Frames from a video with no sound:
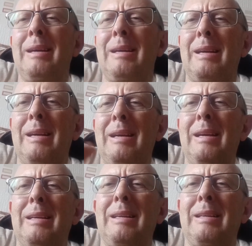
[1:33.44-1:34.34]

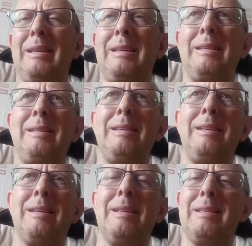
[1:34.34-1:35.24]

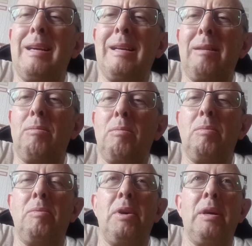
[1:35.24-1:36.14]
you could tell
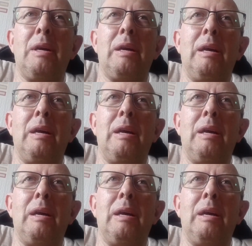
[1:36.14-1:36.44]
that